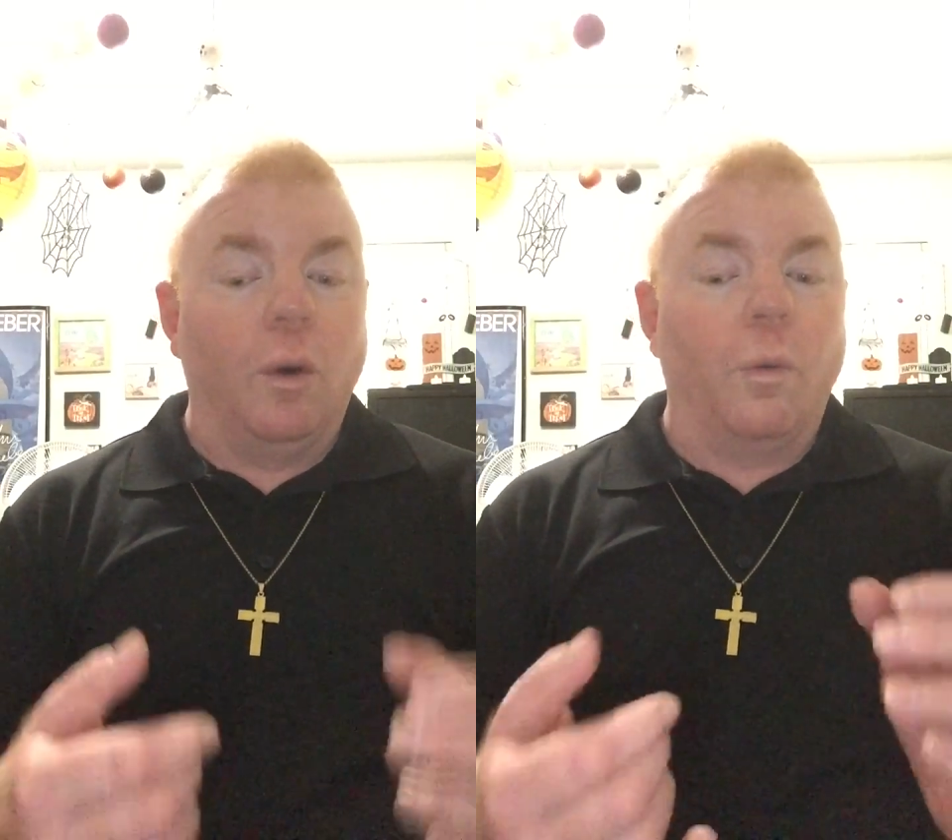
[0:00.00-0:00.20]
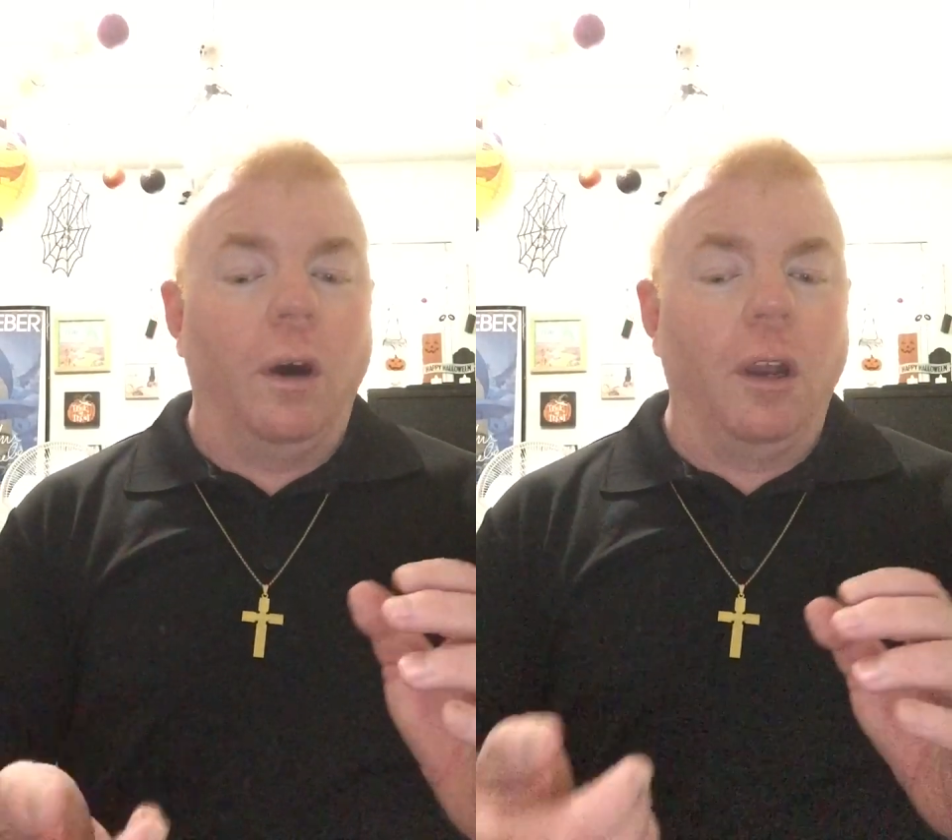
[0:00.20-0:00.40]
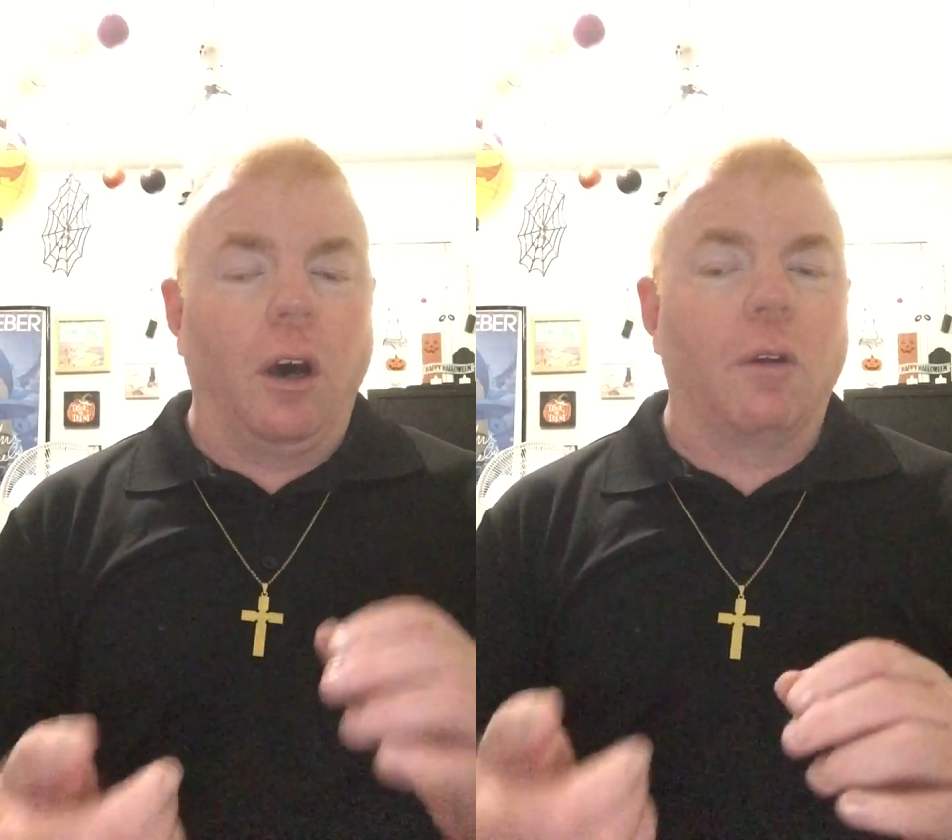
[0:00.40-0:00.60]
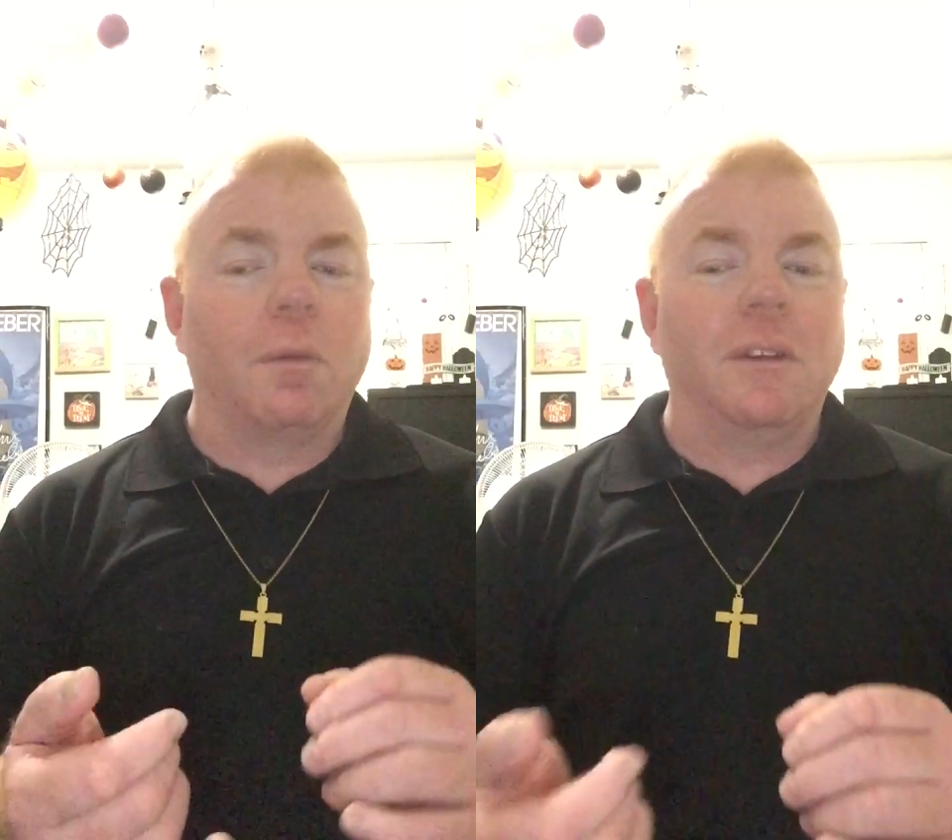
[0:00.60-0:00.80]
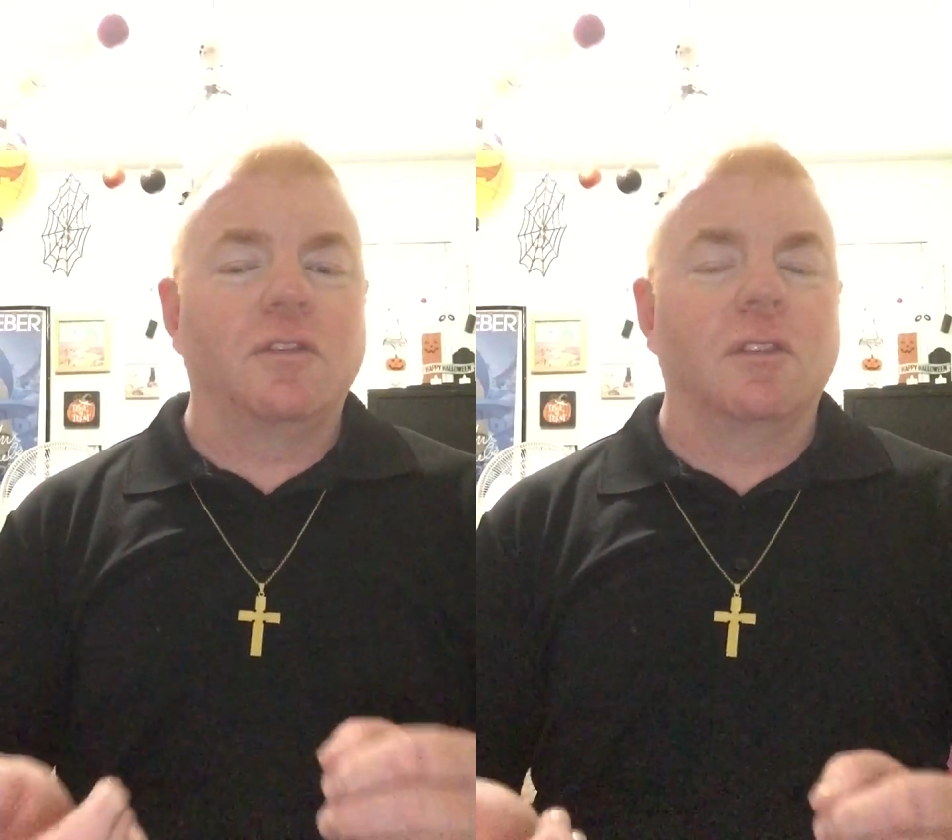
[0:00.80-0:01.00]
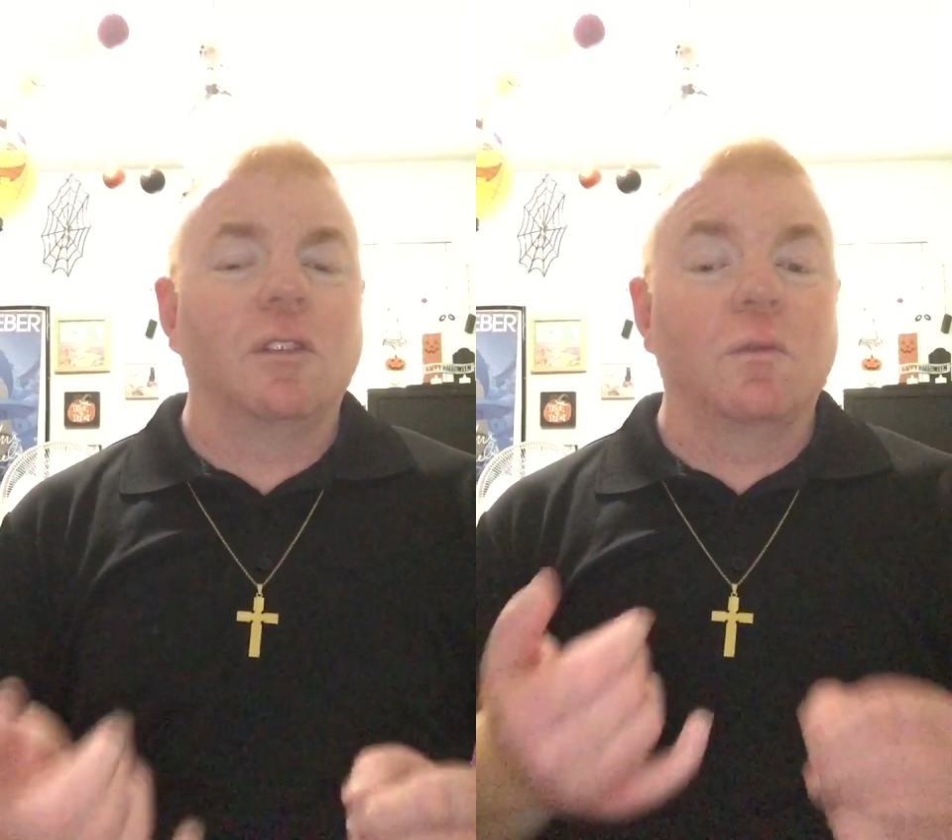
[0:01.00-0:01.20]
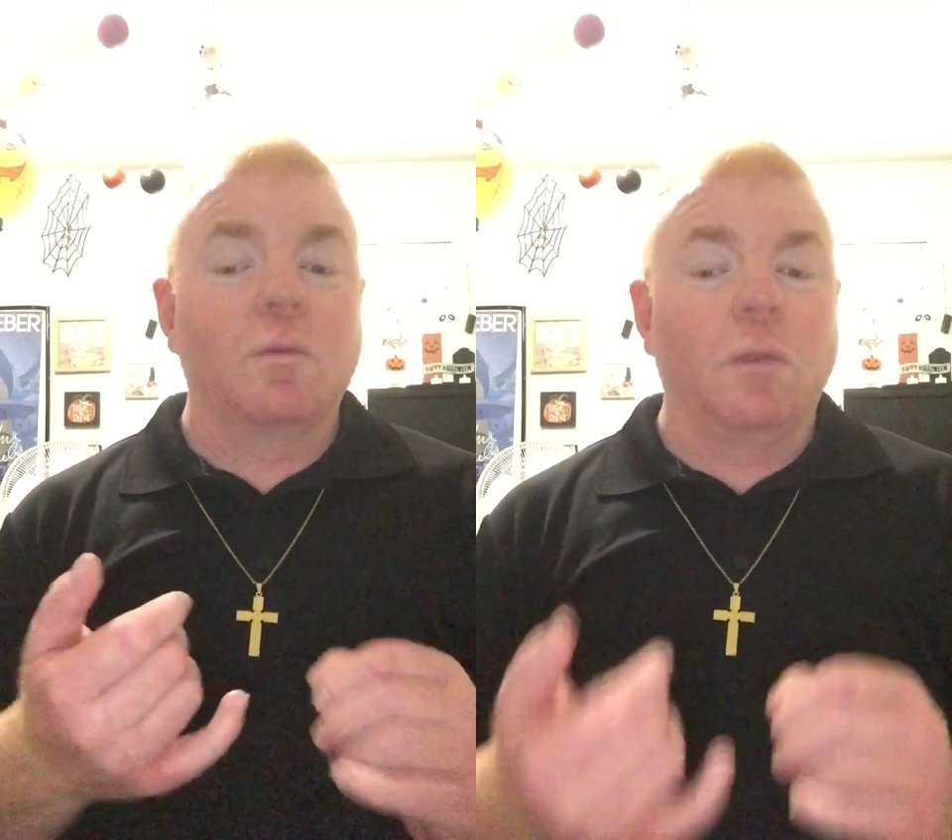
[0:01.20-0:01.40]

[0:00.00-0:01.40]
What are we doing